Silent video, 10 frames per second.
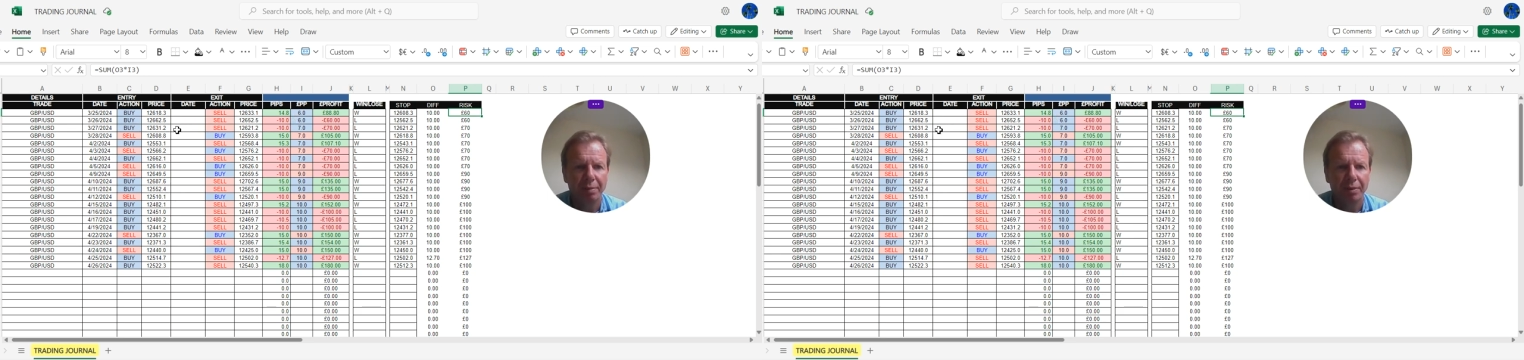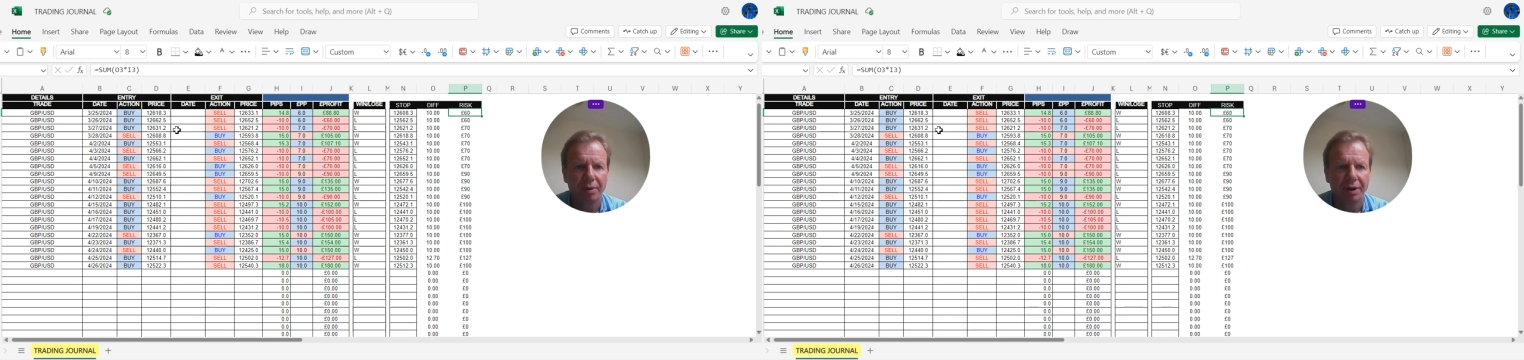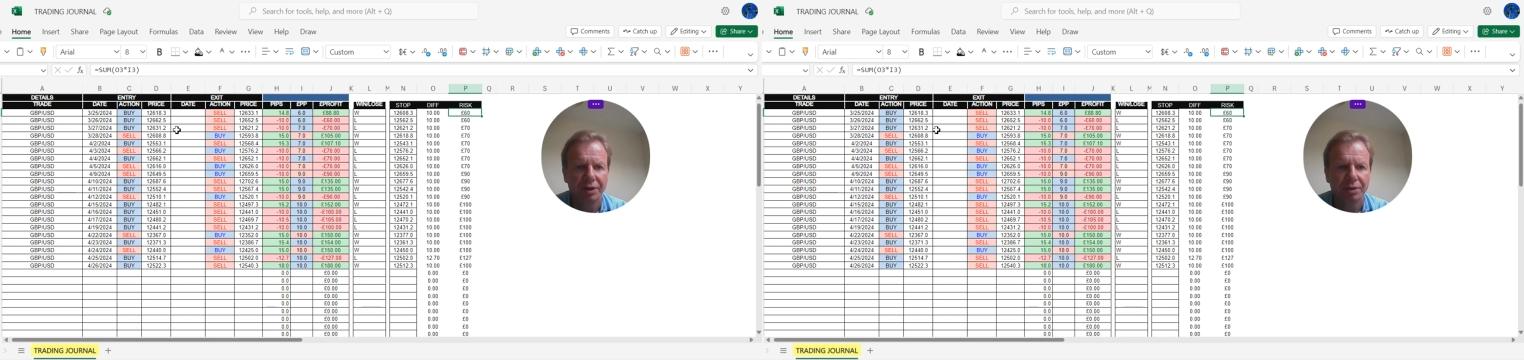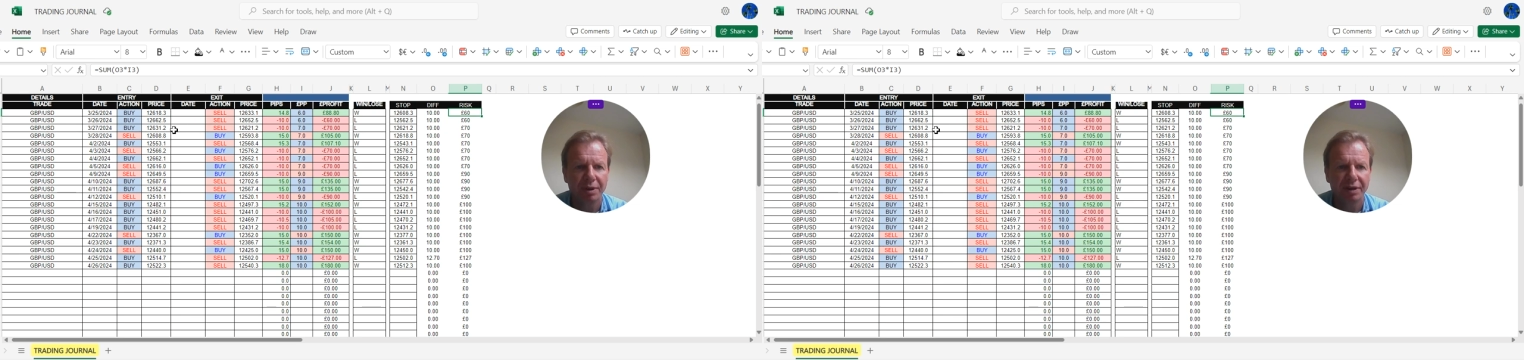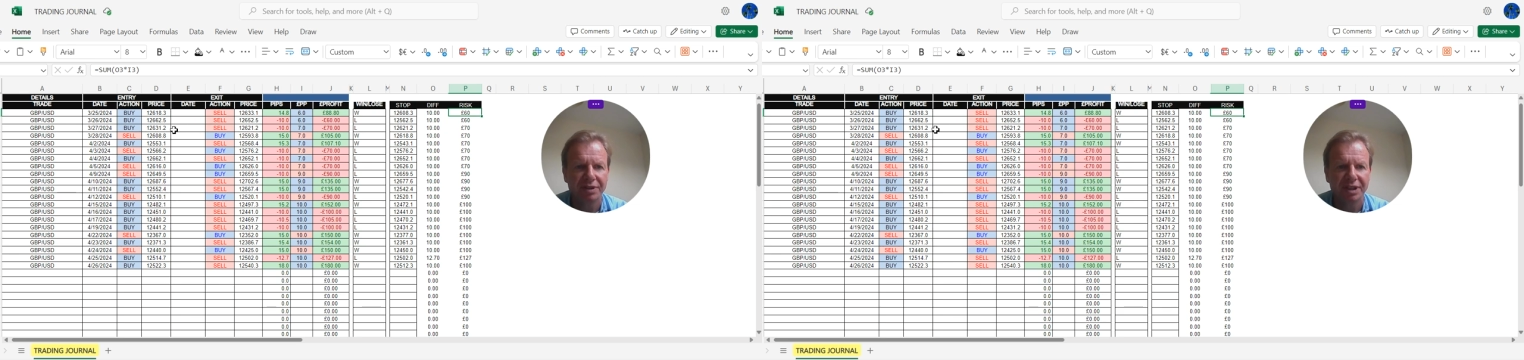bought at
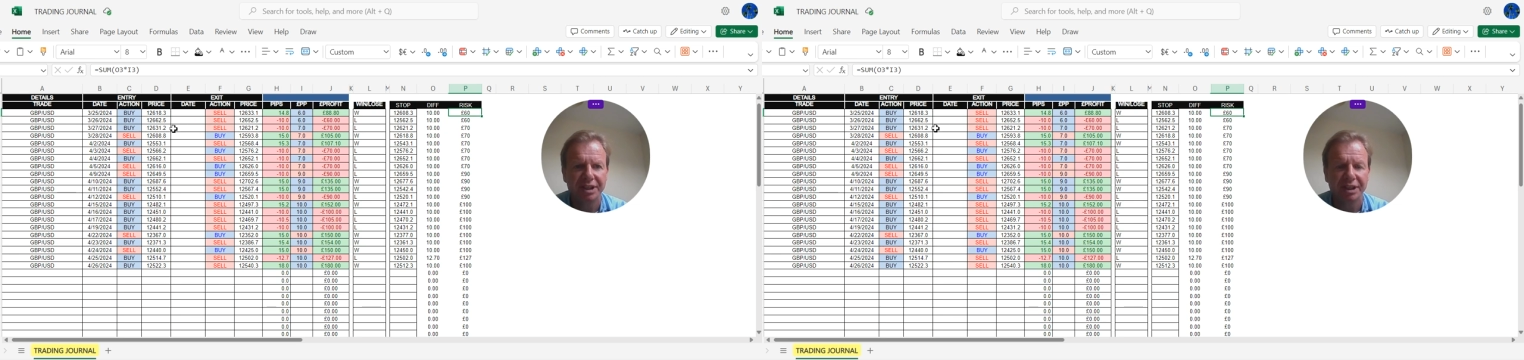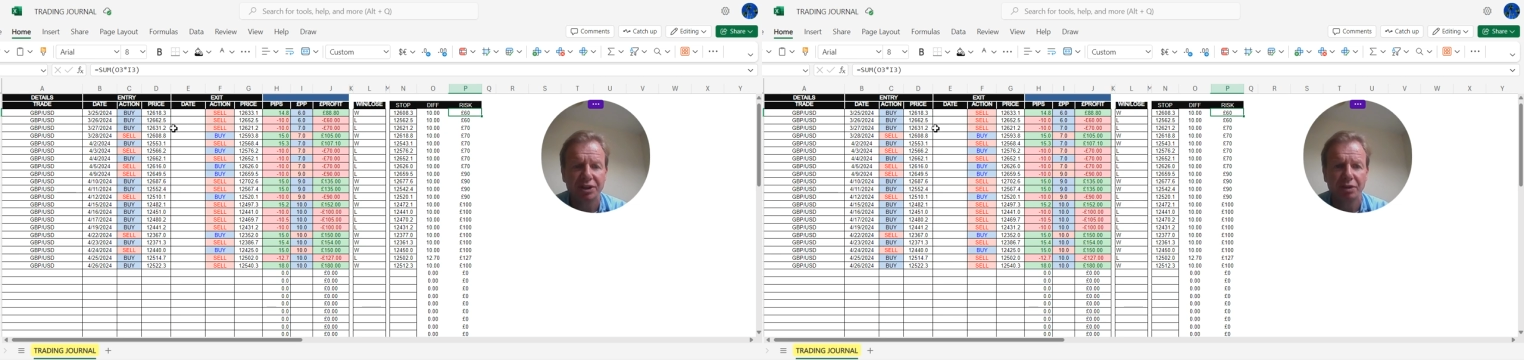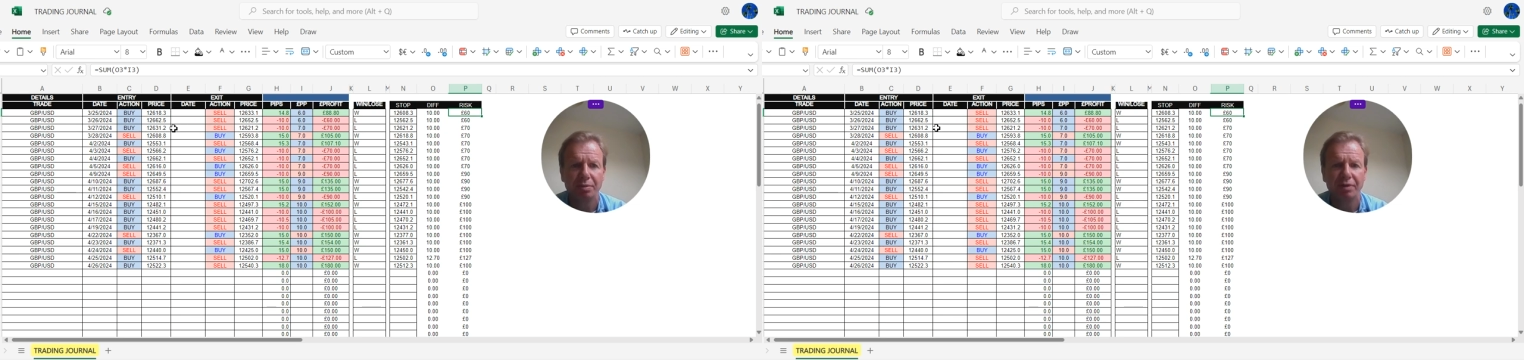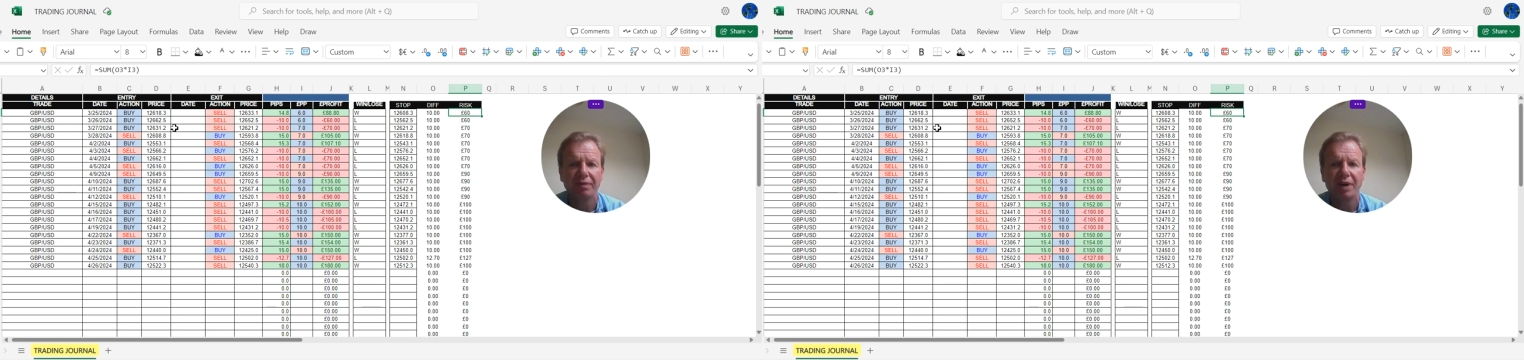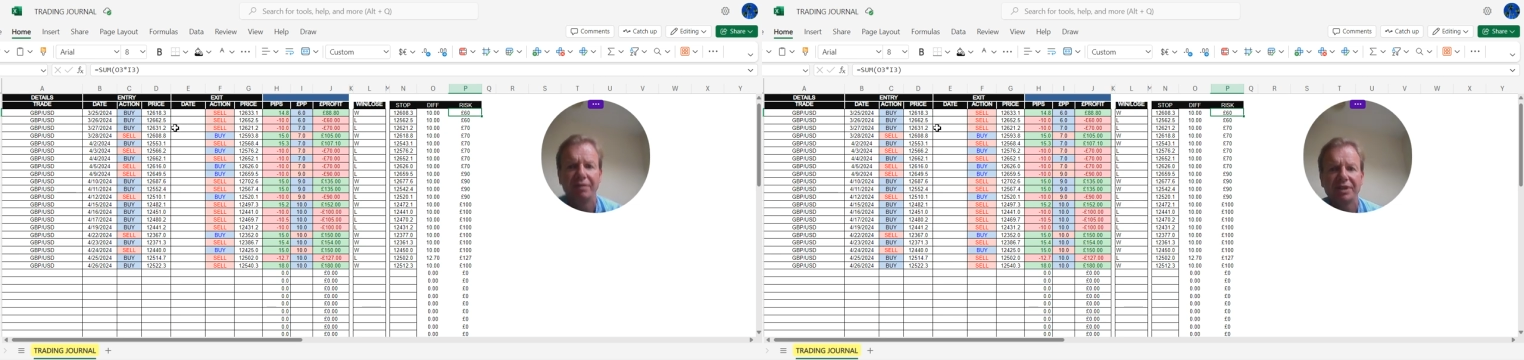12,662.5.